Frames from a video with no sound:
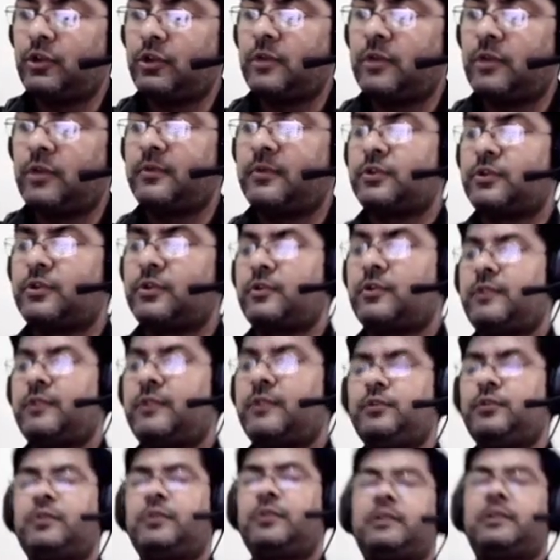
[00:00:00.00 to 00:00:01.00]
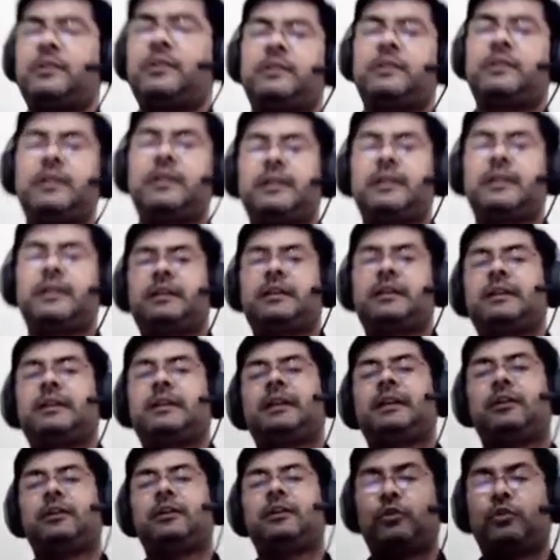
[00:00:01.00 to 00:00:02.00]
common. So when you take
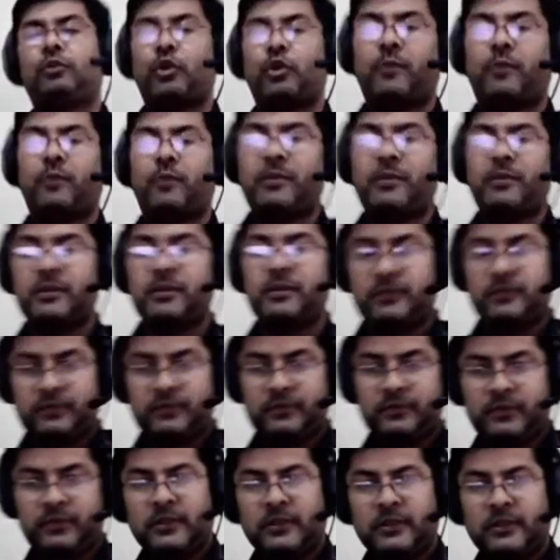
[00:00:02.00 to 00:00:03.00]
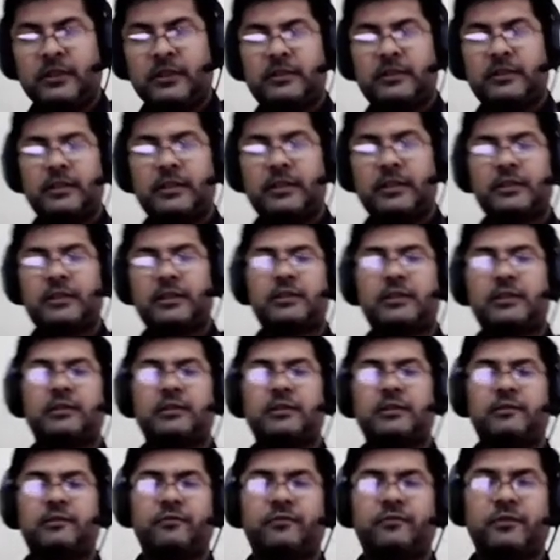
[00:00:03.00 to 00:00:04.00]
k common, since
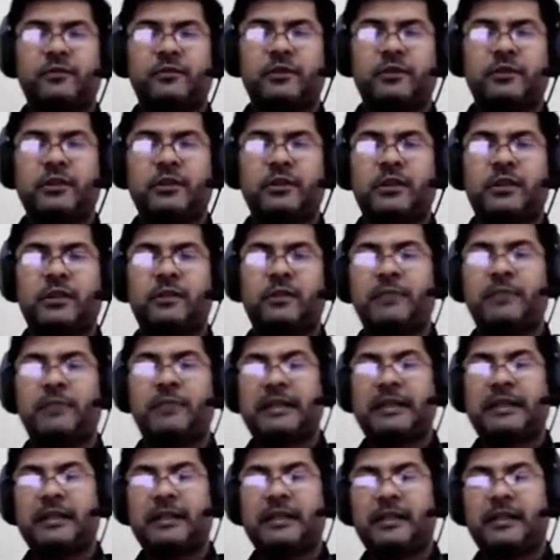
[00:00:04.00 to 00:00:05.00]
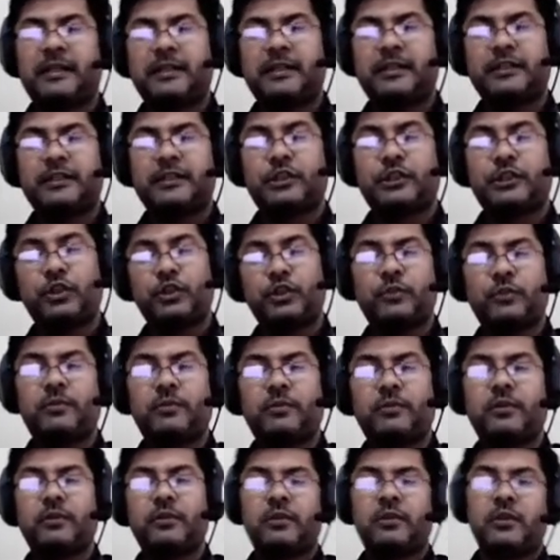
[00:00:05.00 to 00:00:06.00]
the bracket is
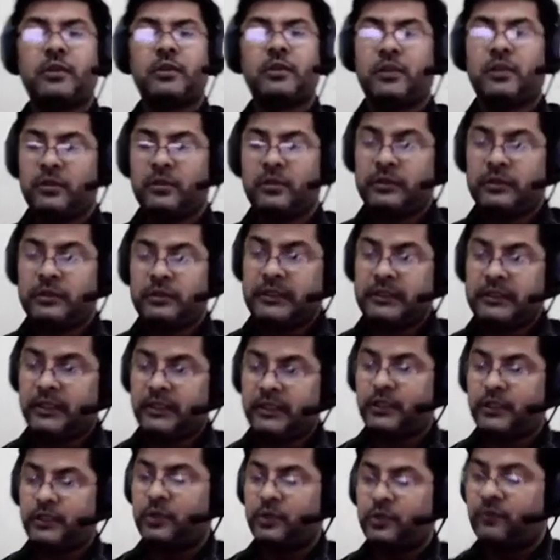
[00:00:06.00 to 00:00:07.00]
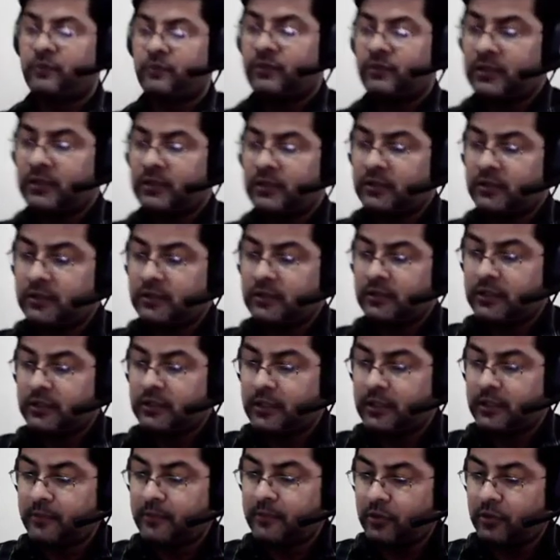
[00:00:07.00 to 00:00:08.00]
cubed, k cube will
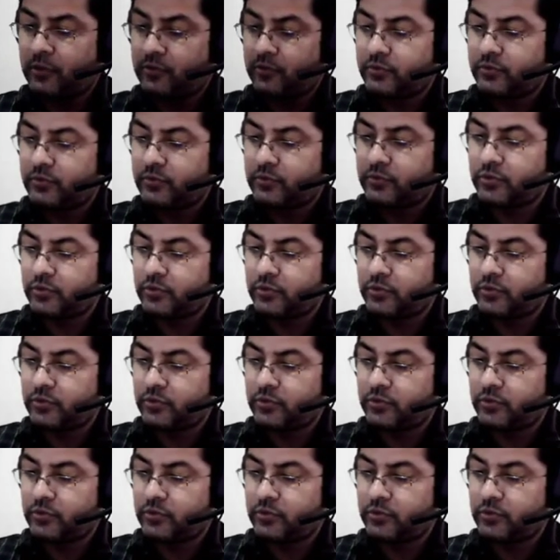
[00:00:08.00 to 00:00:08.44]
come out.